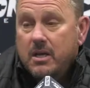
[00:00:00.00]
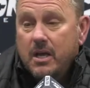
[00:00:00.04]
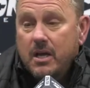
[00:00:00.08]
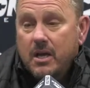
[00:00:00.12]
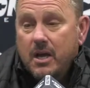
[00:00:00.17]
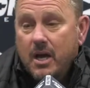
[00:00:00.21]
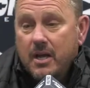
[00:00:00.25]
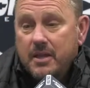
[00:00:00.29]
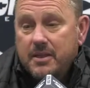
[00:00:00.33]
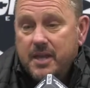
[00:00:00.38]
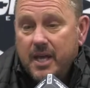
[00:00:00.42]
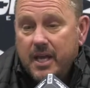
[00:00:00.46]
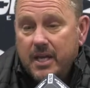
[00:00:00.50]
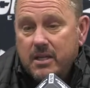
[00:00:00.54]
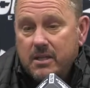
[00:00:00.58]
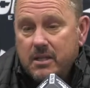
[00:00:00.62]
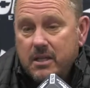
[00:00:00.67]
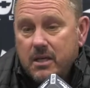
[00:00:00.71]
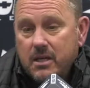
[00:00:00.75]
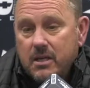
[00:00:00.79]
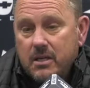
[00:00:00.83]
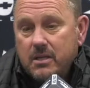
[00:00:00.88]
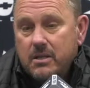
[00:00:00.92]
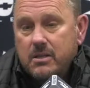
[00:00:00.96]
and I
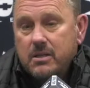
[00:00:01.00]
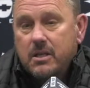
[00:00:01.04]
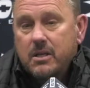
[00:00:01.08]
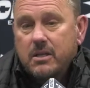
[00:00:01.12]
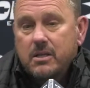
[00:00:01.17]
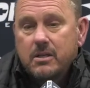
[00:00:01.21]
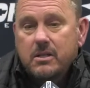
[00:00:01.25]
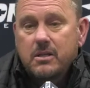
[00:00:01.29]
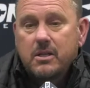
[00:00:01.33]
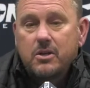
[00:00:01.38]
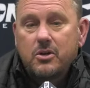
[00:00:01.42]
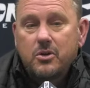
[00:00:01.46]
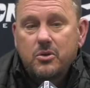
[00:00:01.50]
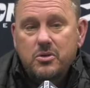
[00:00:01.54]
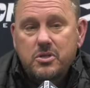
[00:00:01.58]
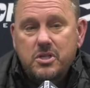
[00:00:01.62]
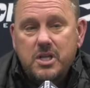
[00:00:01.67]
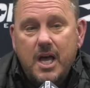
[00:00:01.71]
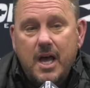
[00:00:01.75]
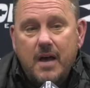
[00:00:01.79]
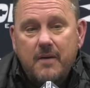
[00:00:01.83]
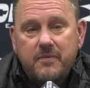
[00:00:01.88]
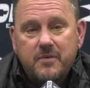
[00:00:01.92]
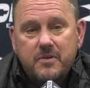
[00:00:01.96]
think the new
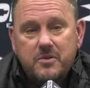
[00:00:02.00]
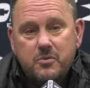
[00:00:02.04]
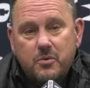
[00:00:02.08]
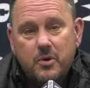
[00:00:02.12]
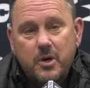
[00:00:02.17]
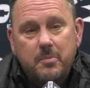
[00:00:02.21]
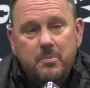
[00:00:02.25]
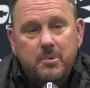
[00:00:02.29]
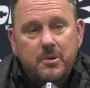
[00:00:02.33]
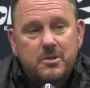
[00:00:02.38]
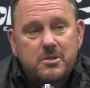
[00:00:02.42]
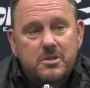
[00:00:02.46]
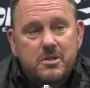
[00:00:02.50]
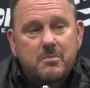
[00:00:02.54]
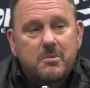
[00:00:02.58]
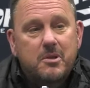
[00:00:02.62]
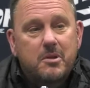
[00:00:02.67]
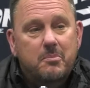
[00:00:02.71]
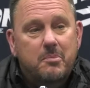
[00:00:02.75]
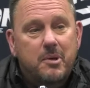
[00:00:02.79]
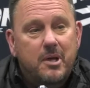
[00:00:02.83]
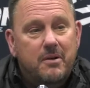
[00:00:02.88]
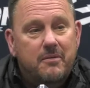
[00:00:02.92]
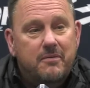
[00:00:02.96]
staff is reaping some
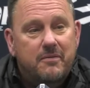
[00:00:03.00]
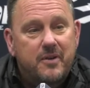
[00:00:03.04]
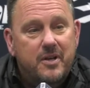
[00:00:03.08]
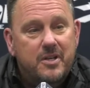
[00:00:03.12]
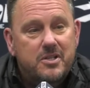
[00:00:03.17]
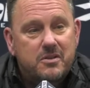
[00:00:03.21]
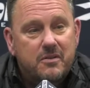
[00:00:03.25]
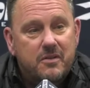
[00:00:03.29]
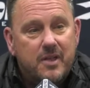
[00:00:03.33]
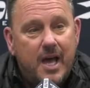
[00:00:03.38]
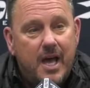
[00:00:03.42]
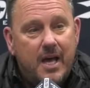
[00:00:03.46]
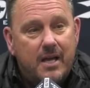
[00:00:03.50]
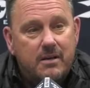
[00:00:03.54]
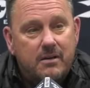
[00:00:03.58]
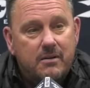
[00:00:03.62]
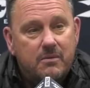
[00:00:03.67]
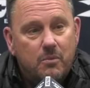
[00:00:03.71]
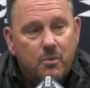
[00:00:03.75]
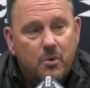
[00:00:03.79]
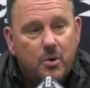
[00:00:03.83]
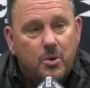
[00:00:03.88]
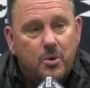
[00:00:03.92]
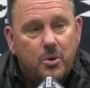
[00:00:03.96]
of the benefits of that
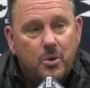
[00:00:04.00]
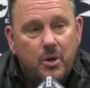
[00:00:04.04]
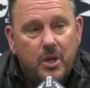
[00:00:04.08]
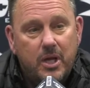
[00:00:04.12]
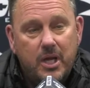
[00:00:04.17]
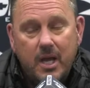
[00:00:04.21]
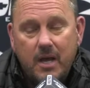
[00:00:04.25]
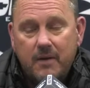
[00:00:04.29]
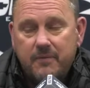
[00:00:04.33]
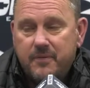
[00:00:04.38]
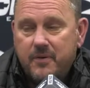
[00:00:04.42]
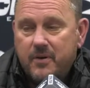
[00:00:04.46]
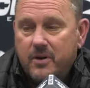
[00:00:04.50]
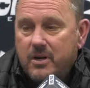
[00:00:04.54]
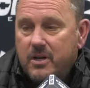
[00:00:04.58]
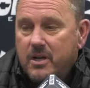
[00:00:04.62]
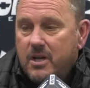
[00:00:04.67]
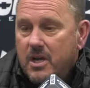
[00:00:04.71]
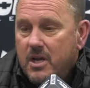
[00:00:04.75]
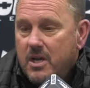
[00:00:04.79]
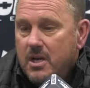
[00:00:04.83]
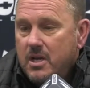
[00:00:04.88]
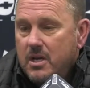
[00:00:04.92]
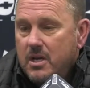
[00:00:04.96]
recruiting effort.